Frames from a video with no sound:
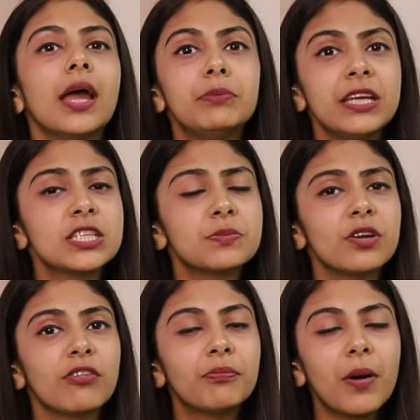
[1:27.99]

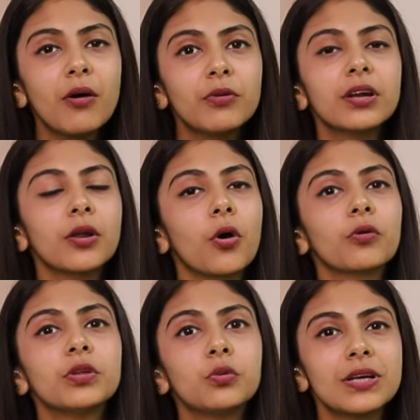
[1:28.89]
bhp of power
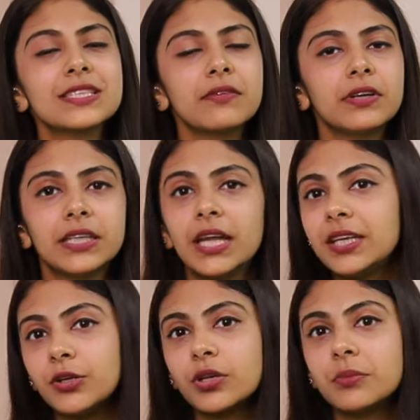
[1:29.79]
along with
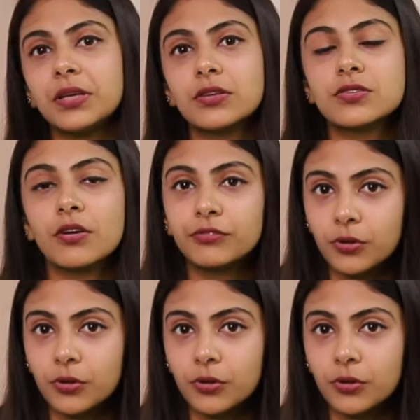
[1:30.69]
178 Nm of